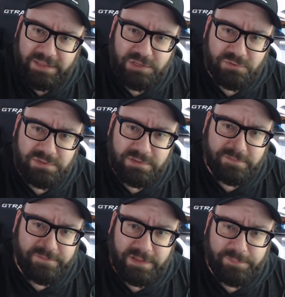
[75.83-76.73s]
you
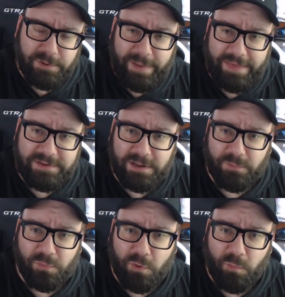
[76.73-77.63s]
fill up your bathtub
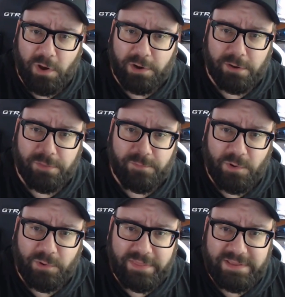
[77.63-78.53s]
with warm water, throw
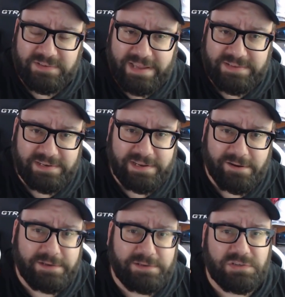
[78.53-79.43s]
one of these guys in here,
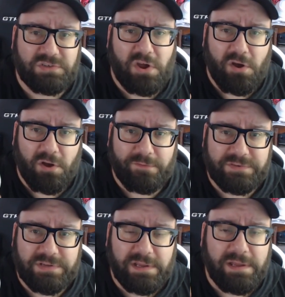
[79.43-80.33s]
it
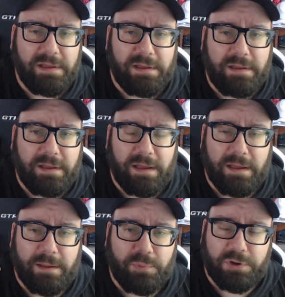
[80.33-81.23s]
dissolves,
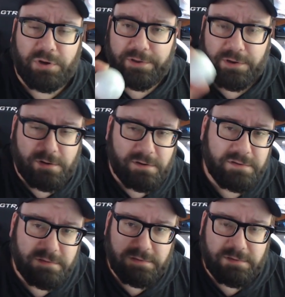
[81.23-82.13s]
put all your
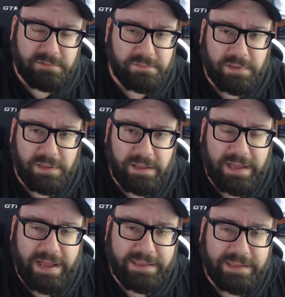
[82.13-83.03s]

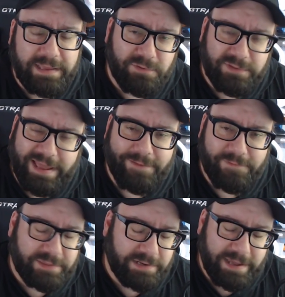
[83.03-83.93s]
hockey gear, well, not
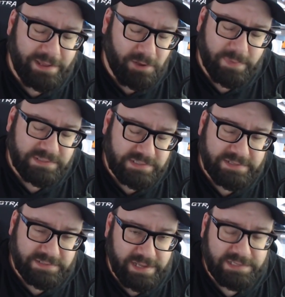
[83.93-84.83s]
everything, not helmets, not
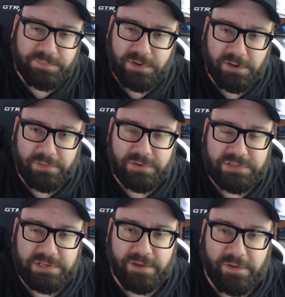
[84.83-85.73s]
skates, but all your other
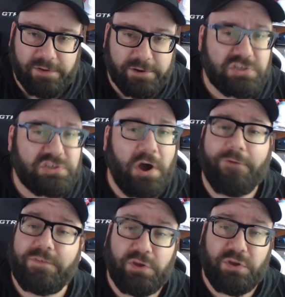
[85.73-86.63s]
stuff, all your
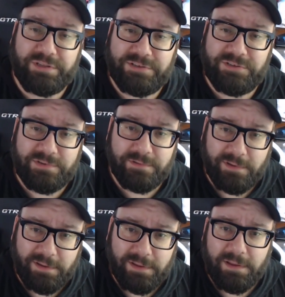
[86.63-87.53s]
soft goods
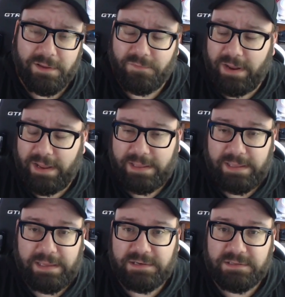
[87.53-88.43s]
for
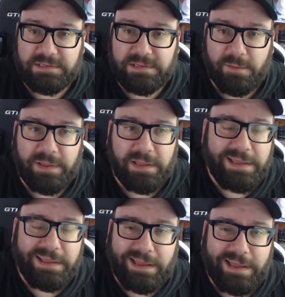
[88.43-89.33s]
hockey into the tub.
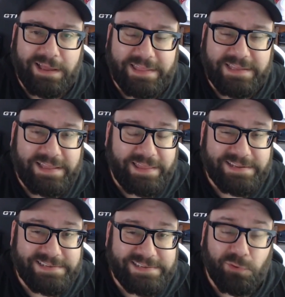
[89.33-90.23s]
They say let
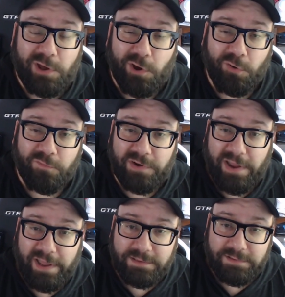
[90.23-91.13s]
it soak
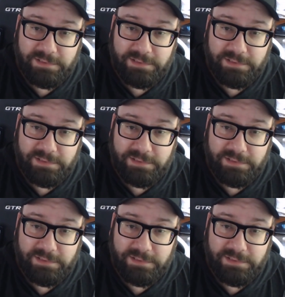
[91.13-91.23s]
overnight.